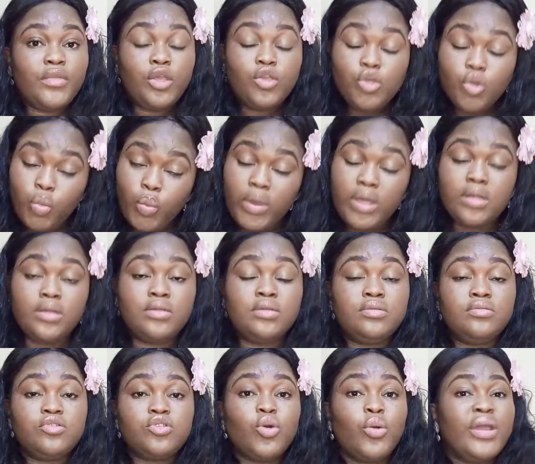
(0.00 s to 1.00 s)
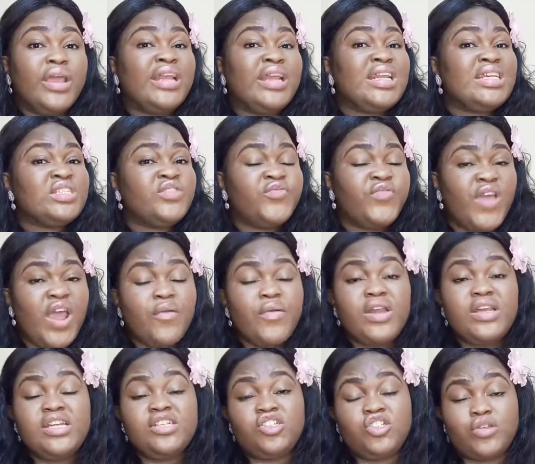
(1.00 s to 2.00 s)
You will. So it is very
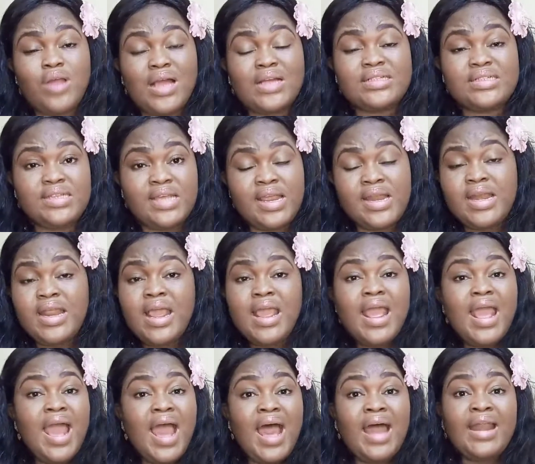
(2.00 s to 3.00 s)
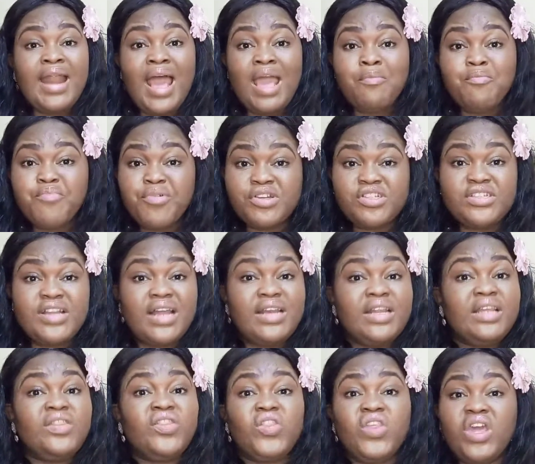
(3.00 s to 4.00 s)
distracting, and I
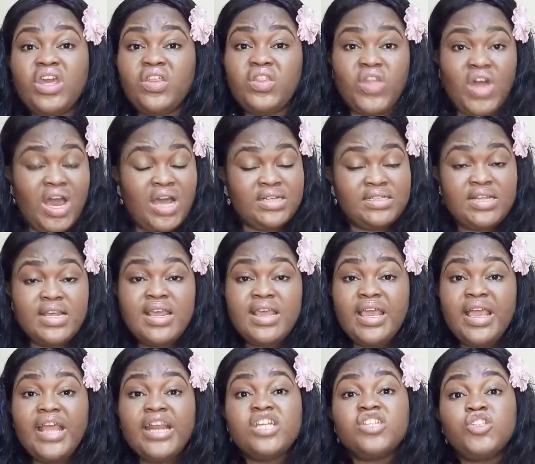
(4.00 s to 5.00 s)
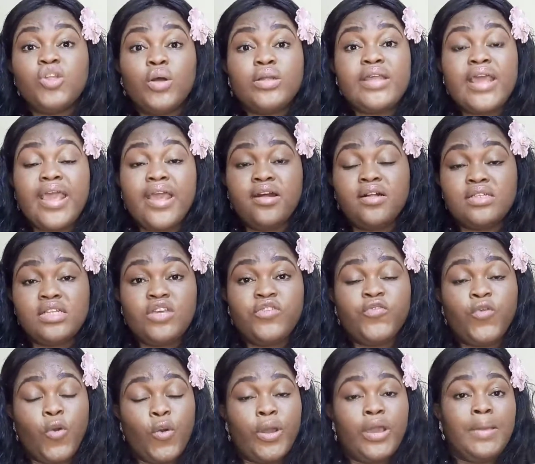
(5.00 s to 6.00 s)
personally think that it is not healthy
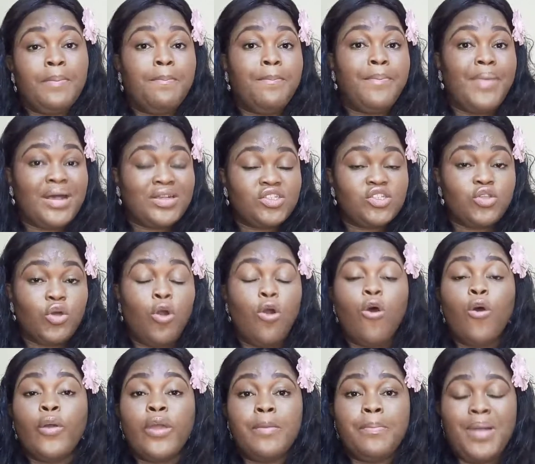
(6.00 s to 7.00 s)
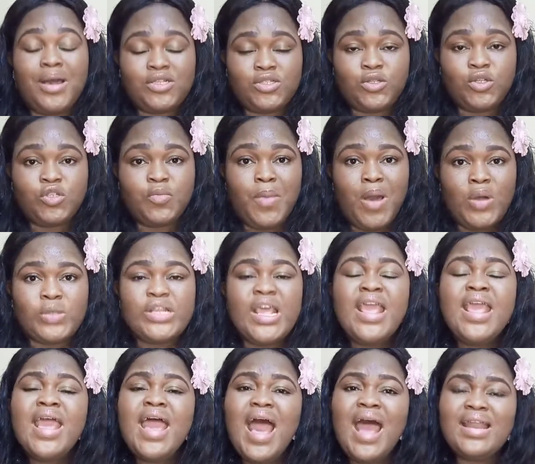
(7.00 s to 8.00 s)
for a pastor or a pastor's
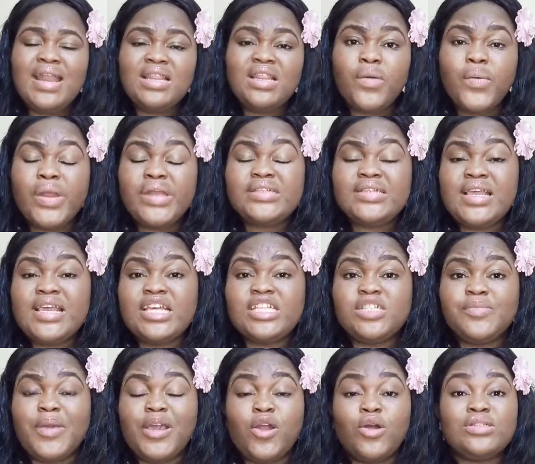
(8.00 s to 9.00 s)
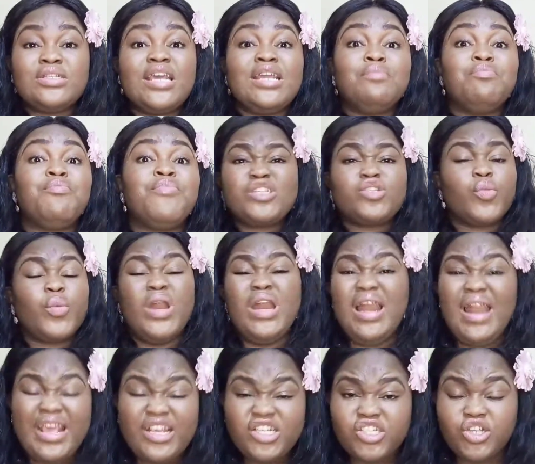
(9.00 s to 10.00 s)
spouse. Another reason is because it breaks
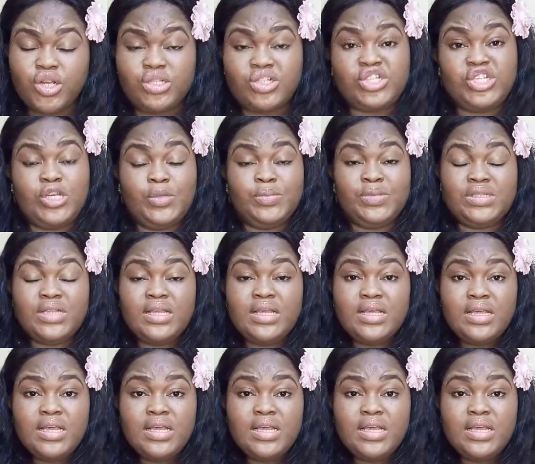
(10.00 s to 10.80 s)
relationships.